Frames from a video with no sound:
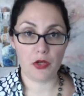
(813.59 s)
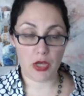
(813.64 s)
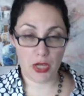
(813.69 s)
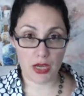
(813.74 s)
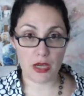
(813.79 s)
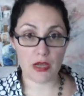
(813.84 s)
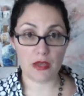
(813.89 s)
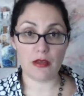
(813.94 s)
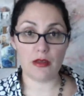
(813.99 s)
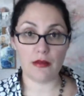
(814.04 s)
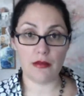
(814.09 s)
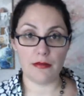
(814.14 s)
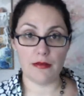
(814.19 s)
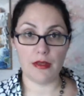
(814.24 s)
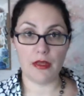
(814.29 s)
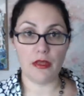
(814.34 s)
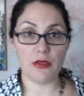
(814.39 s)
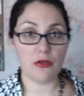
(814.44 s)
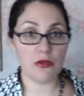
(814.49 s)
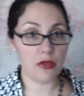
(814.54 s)
Okay?
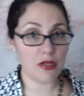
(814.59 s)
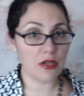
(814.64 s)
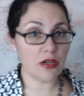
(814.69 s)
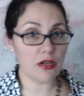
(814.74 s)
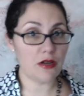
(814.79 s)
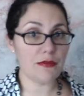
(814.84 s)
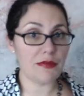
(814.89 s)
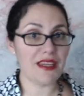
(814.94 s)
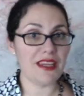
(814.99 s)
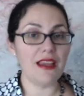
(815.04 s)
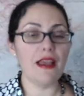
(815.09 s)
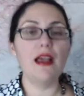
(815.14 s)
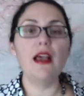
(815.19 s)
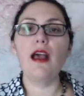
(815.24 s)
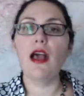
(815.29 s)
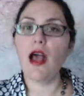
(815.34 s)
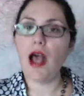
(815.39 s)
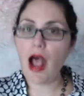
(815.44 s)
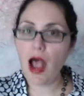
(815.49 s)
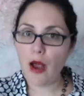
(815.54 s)
You hear me?
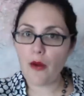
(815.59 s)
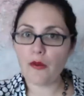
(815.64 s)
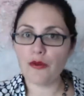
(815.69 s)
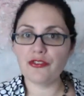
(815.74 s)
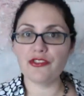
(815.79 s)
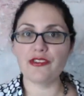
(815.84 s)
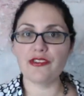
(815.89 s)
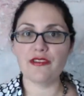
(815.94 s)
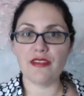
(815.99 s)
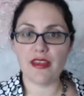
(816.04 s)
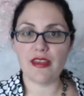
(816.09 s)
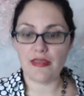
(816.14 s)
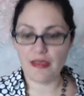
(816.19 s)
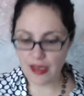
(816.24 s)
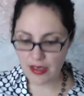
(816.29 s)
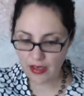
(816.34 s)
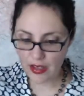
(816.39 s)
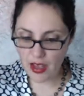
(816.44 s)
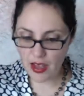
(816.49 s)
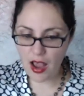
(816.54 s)
I want you to say
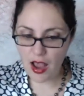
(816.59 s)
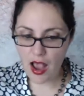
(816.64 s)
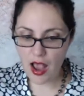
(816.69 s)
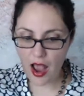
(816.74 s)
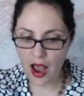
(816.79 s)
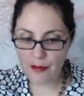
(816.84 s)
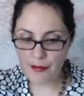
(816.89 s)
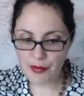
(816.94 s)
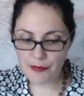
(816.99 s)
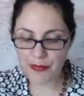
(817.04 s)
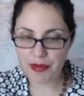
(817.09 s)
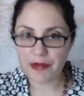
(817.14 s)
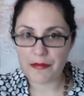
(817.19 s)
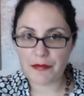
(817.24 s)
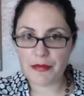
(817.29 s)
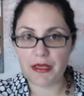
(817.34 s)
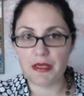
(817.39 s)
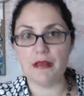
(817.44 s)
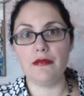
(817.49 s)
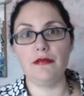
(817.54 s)
that. I'm going to be
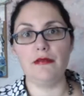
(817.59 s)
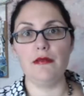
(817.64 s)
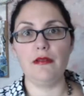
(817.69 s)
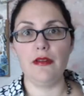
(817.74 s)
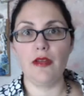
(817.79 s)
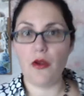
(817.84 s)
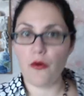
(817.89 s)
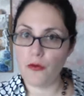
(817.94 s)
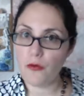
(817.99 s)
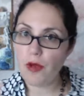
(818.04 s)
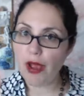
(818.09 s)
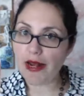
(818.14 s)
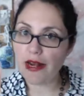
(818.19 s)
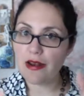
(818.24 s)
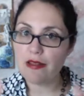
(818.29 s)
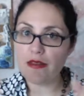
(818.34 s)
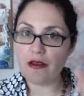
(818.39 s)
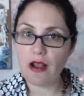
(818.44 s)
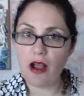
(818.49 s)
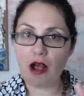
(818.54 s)
me. Write
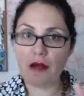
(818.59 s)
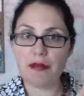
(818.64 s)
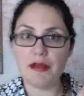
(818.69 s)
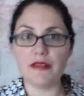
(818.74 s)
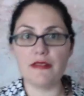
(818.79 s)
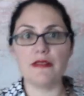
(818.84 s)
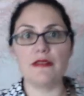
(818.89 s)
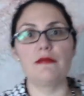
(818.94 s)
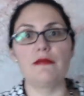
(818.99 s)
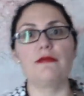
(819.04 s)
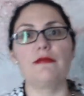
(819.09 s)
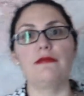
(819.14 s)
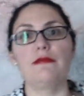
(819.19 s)
it in the comments.